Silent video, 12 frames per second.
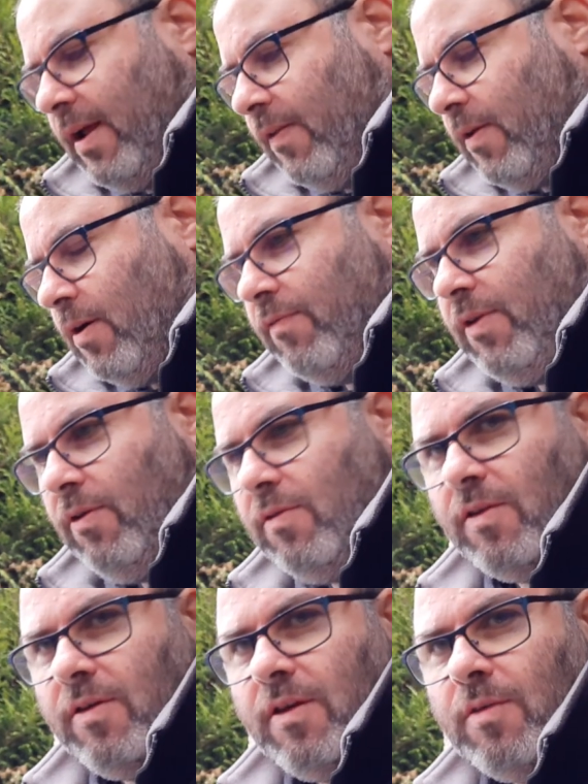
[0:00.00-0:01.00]
I know I've
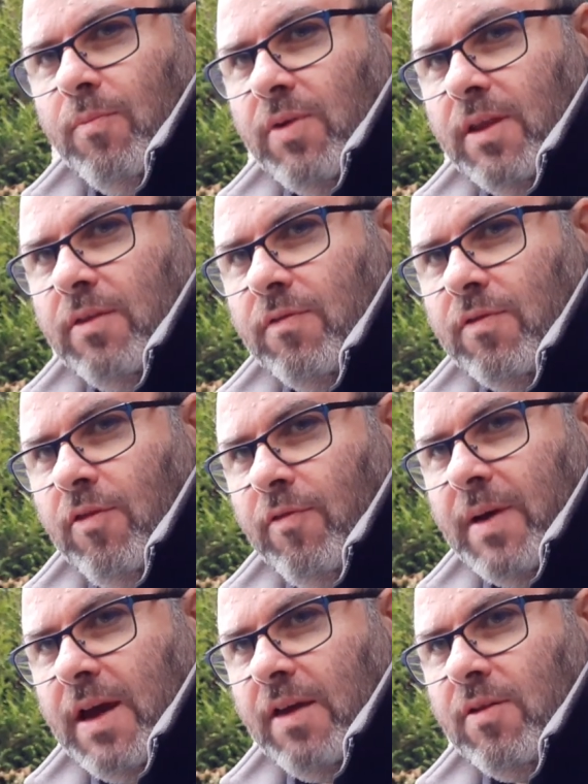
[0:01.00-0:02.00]
used a certain brand of
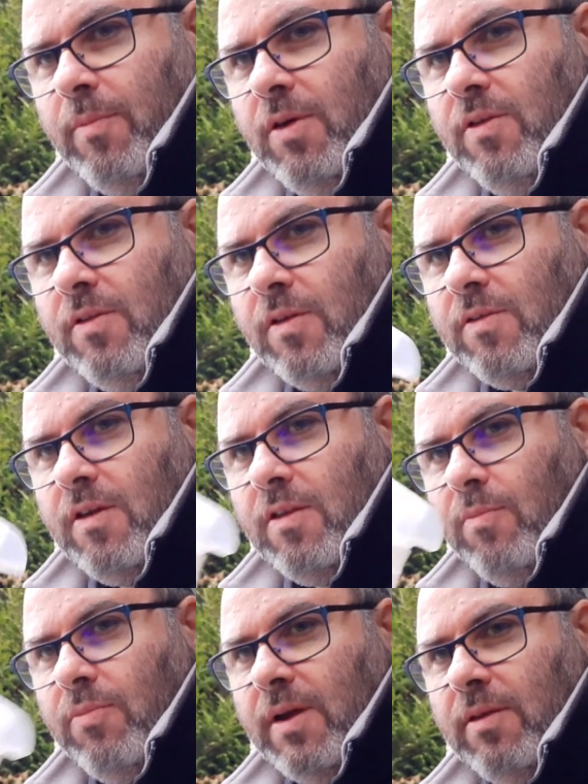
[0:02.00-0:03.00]
toothpaste, I'm using a
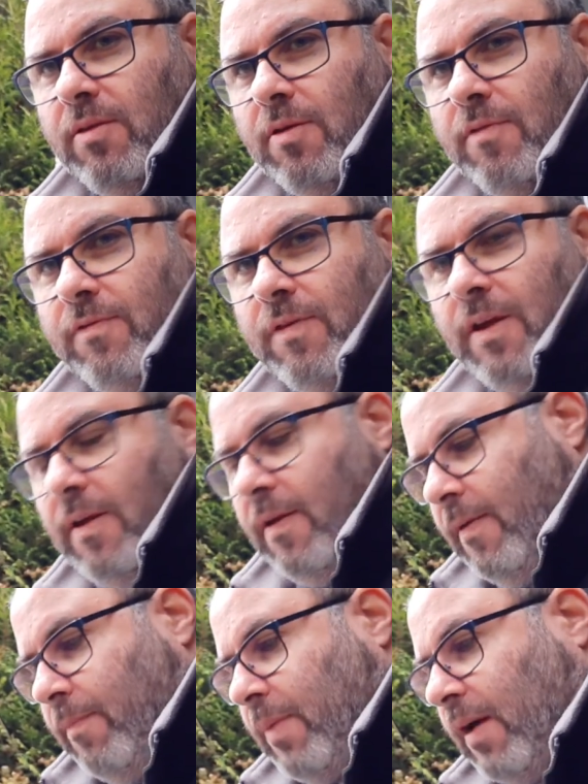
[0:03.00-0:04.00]
certain brand of
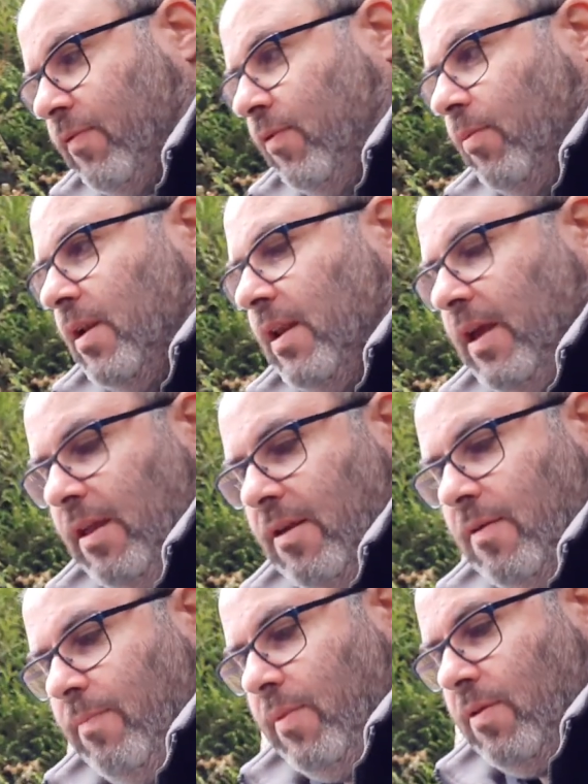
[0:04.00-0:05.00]
bathroom
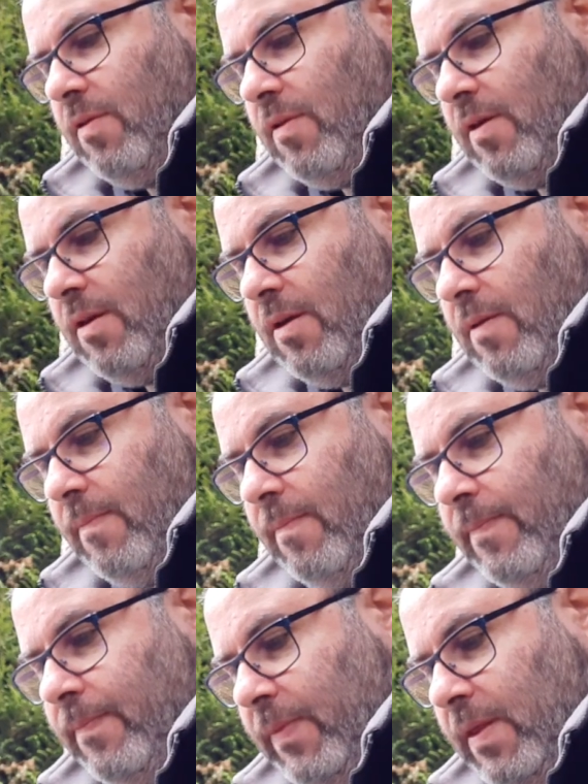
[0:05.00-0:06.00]
cleaner,
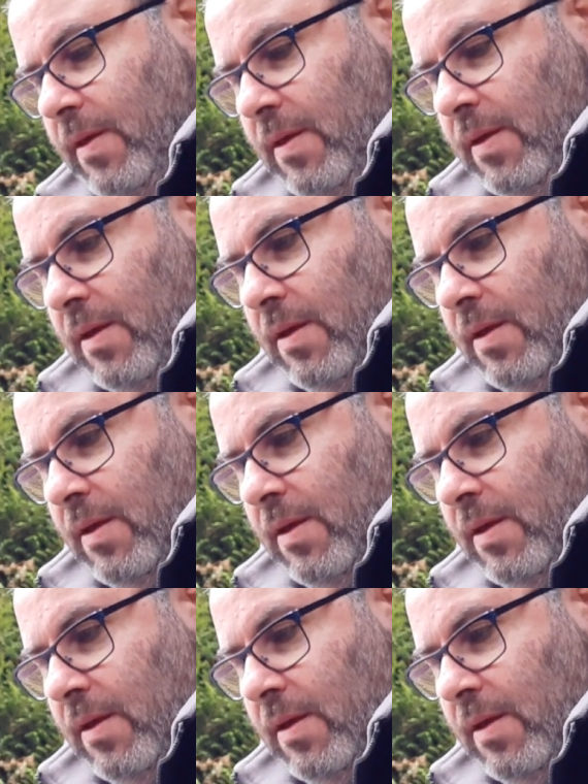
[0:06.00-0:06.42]
but